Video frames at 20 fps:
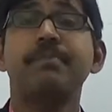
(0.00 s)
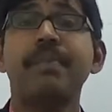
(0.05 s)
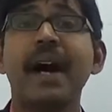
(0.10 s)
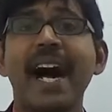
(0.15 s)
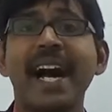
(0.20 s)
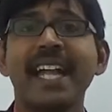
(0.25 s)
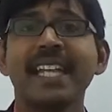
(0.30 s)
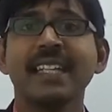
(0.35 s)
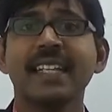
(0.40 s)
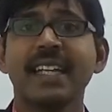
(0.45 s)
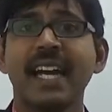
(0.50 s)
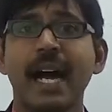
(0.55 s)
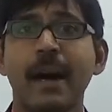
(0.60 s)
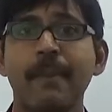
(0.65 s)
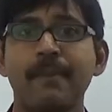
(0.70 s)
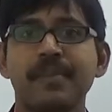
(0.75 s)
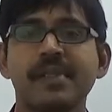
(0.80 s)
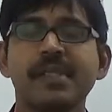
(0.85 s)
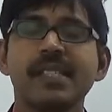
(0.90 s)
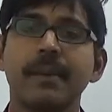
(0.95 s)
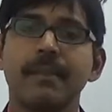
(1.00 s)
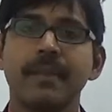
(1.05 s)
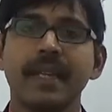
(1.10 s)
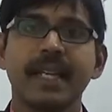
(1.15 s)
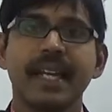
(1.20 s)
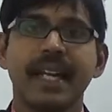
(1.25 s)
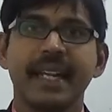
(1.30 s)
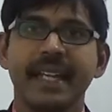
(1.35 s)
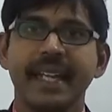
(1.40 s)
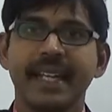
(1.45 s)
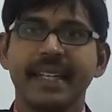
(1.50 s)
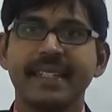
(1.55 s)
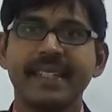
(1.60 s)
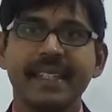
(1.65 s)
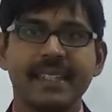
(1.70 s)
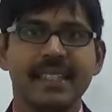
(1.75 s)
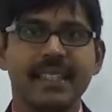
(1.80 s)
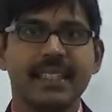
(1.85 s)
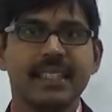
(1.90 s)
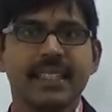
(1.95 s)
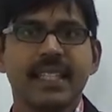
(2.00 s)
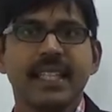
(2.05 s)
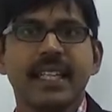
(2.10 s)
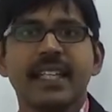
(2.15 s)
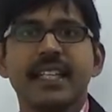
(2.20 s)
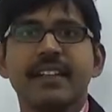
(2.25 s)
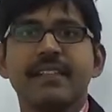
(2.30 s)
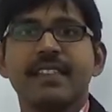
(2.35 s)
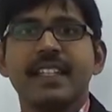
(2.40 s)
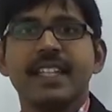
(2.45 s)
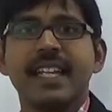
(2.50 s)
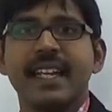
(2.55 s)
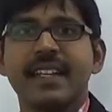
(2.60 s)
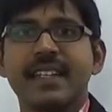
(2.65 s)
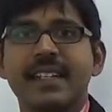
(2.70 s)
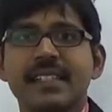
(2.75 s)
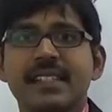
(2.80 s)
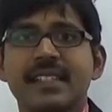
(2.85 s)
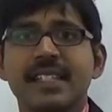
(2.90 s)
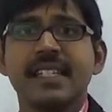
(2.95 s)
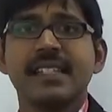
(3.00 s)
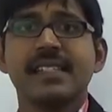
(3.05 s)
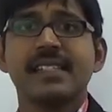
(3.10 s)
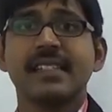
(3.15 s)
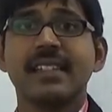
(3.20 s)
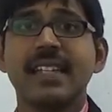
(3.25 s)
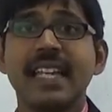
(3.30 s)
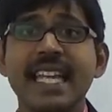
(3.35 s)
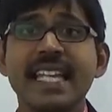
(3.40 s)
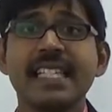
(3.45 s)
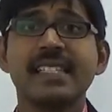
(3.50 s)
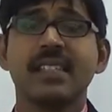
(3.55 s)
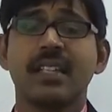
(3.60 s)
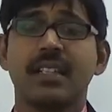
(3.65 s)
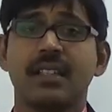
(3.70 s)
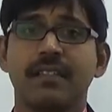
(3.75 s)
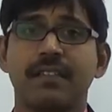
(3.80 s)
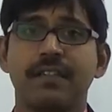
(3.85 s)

band gap semiconductor. If the energy is released in the